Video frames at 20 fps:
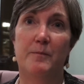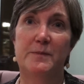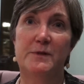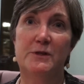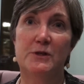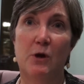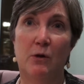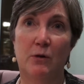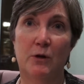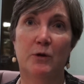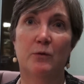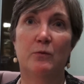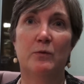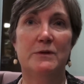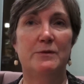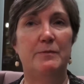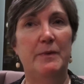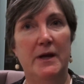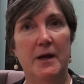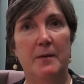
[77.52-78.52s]
solar
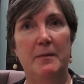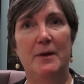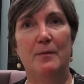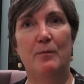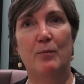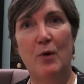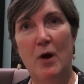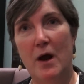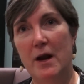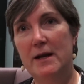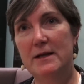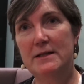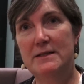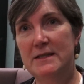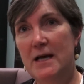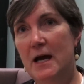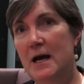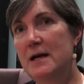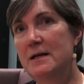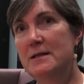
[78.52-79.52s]
was becoming
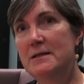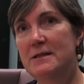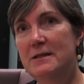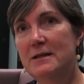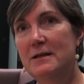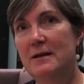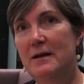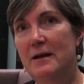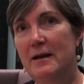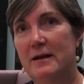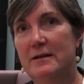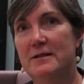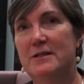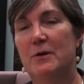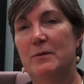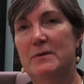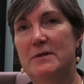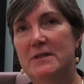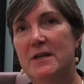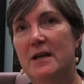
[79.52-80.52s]
product-sized. And
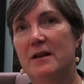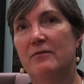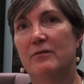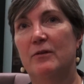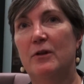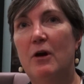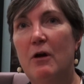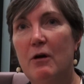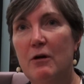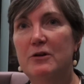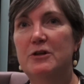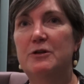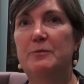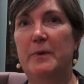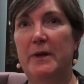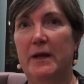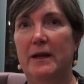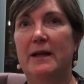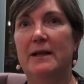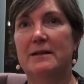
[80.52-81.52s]
so instead of large,
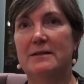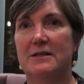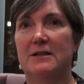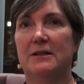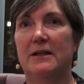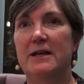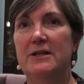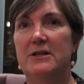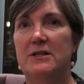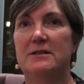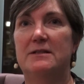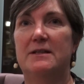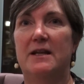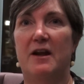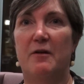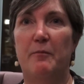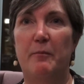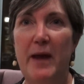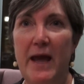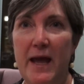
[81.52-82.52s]
big installations
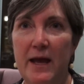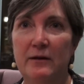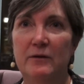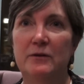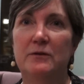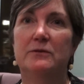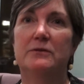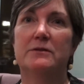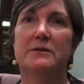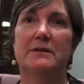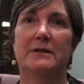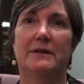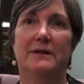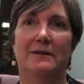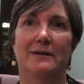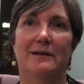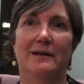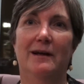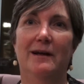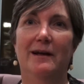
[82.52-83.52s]
that have panels
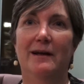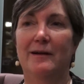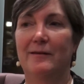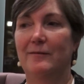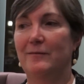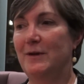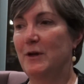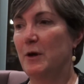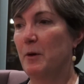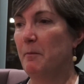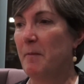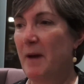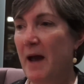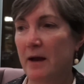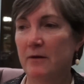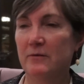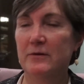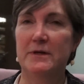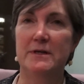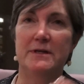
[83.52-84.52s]
and
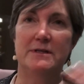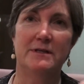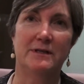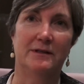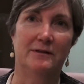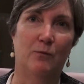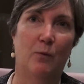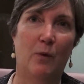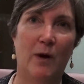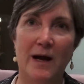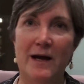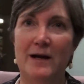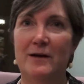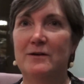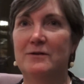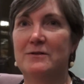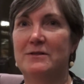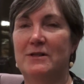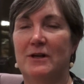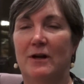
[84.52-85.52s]
batteries and
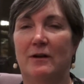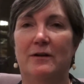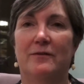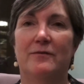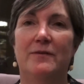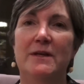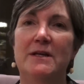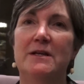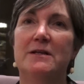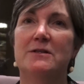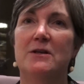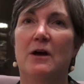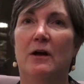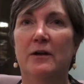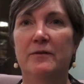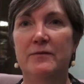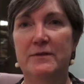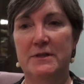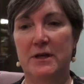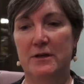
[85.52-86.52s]
wires and all of this,
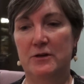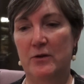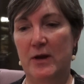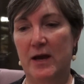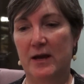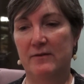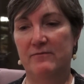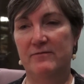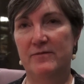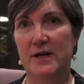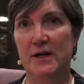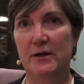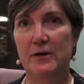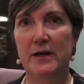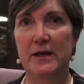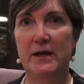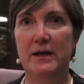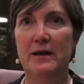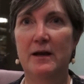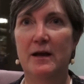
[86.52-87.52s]
all of a sudden you had a
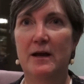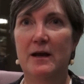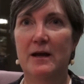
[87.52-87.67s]
very,